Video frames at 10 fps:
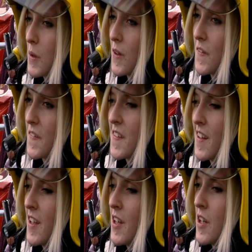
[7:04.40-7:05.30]
building
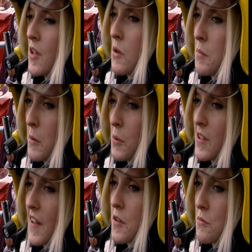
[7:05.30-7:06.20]
with people you
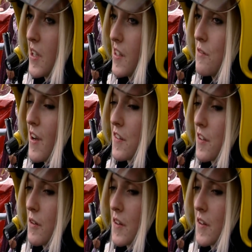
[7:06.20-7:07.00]
had to really rescue.